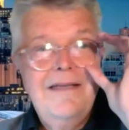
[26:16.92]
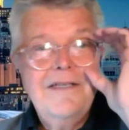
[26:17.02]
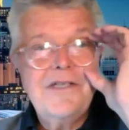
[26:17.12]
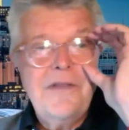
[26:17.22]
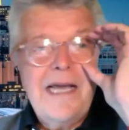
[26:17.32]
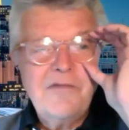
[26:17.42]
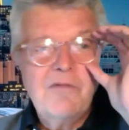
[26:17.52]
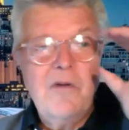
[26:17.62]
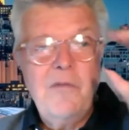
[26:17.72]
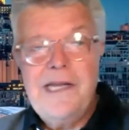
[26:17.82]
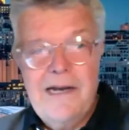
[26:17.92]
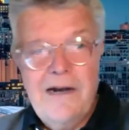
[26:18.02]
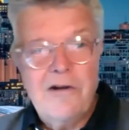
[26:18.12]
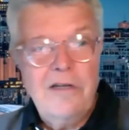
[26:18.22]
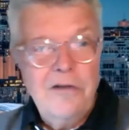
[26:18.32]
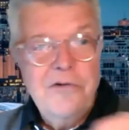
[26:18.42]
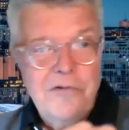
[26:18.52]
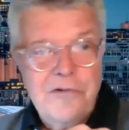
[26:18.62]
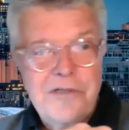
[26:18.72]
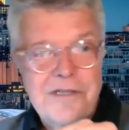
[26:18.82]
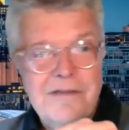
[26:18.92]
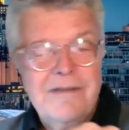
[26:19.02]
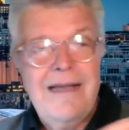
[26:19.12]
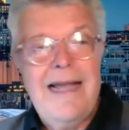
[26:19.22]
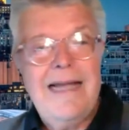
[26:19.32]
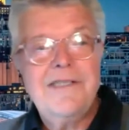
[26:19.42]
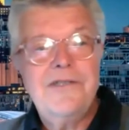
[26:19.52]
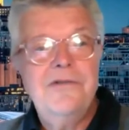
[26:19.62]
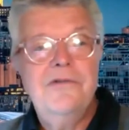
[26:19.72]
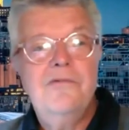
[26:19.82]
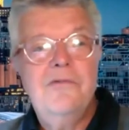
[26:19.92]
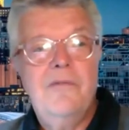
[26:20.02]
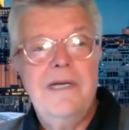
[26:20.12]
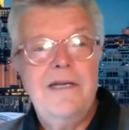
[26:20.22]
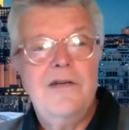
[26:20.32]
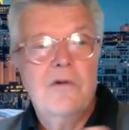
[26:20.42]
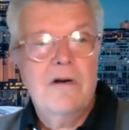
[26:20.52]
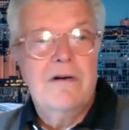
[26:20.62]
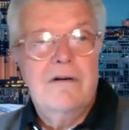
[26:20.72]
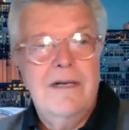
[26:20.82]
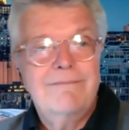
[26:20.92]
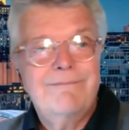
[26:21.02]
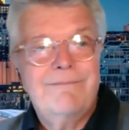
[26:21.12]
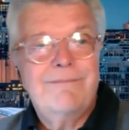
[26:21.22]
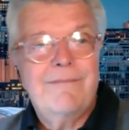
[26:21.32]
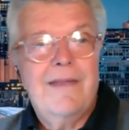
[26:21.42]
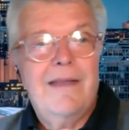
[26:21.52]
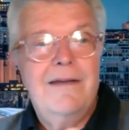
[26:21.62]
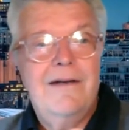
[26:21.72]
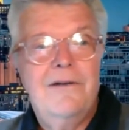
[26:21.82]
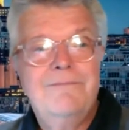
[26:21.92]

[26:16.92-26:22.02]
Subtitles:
So that's where we get our clues as to what we need to work on, you know.